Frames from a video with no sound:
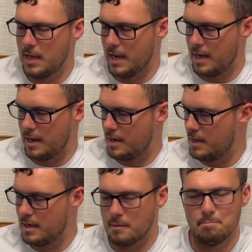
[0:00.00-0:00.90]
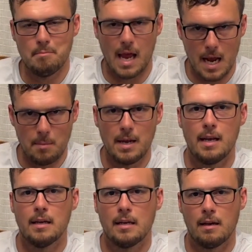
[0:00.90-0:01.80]
and
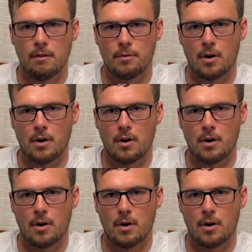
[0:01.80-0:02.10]
maybe if